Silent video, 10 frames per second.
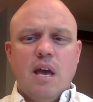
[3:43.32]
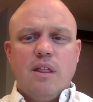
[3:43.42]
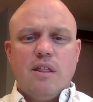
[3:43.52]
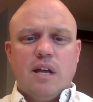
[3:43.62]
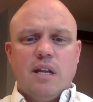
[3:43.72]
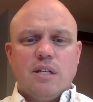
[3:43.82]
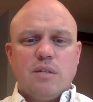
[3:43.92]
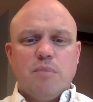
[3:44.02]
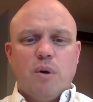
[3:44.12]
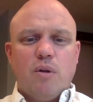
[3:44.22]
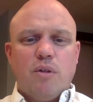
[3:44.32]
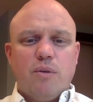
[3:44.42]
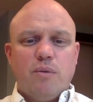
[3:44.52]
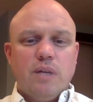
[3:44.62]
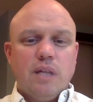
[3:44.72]
that is both
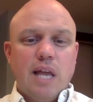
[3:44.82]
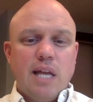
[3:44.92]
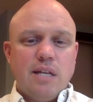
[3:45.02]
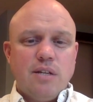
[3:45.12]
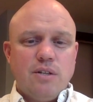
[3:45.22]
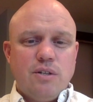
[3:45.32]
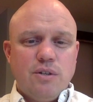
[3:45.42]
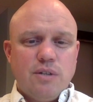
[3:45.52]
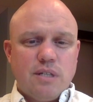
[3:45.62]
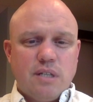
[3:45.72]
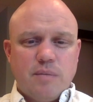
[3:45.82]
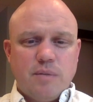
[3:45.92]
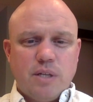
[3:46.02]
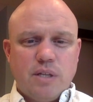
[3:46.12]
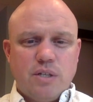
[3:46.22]
related to the
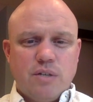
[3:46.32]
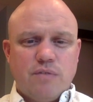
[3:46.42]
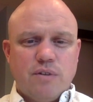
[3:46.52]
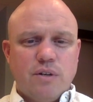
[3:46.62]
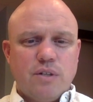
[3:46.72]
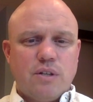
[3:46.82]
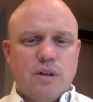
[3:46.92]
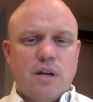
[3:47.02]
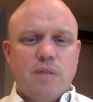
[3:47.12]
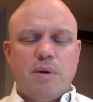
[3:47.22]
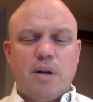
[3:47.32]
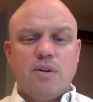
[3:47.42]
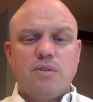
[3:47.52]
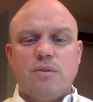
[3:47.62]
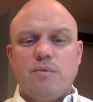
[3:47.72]
subject that you're focused on, but
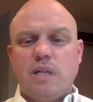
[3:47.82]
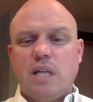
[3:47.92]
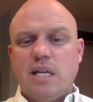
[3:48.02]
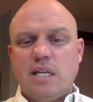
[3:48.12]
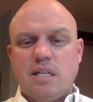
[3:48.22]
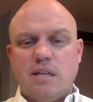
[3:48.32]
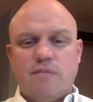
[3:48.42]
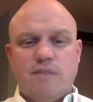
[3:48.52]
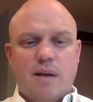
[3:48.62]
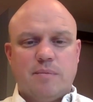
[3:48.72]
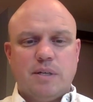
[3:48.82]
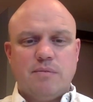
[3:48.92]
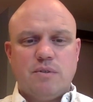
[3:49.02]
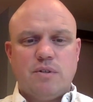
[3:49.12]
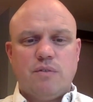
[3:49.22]
also related to their family.
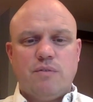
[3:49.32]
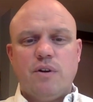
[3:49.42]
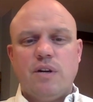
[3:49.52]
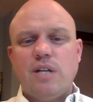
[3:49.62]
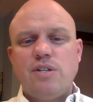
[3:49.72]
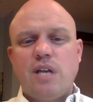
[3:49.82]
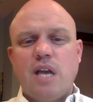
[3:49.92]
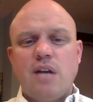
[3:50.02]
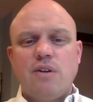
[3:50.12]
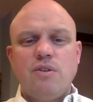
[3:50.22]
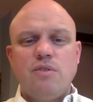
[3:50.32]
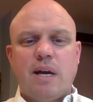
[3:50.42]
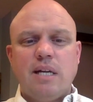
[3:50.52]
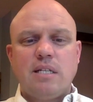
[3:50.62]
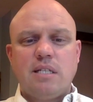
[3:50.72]
So if you're an educator, you
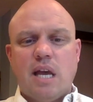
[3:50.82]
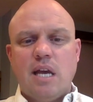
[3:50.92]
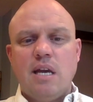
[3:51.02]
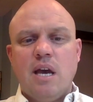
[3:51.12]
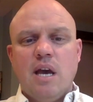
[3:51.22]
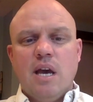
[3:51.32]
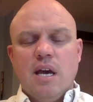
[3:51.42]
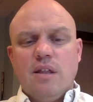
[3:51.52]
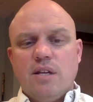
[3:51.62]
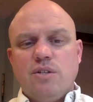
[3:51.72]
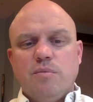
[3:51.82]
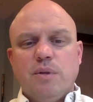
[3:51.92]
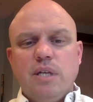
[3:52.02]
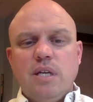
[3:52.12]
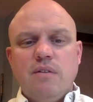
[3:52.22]
might say that you
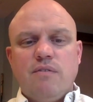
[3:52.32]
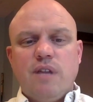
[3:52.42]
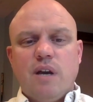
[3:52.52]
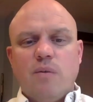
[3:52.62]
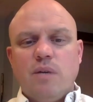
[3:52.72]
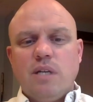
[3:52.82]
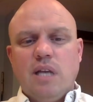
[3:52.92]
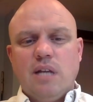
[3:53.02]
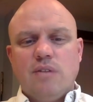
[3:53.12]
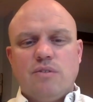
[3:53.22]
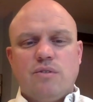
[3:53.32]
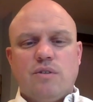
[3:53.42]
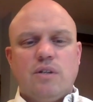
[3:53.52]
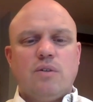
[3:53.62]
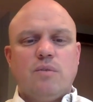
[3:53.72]
believe that when kids
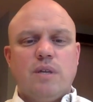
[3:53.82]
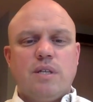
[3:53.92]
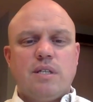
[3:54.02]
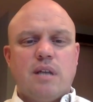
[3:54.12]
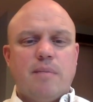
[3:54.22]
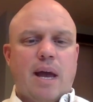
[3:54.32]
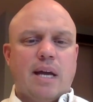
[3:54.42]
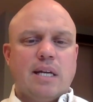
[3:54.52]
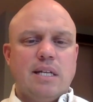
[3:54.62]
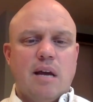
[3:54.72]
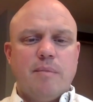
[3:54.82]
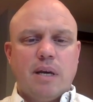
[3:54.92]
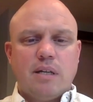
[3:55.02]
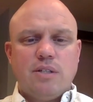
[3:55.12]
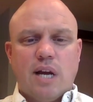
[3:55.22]
struggle with some
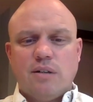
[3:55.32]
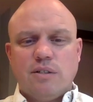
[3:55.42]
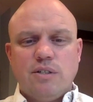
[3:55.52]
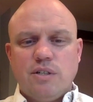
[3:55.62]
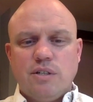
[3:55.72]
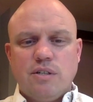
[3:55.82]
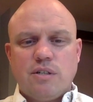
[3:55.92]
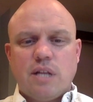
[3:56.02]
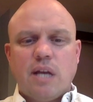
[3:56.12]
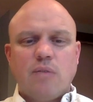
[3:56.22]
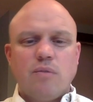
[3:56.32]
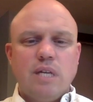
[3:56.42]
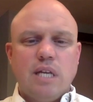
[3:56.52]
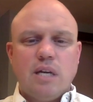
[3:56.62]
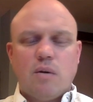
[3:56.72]
academic challenges like
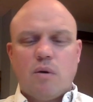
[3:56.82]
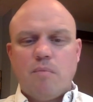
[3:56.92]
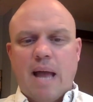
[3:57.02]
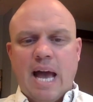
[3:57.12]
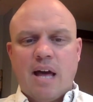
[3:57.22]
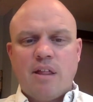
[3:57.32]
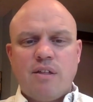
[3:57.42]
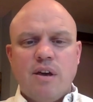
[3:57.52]
reading or math,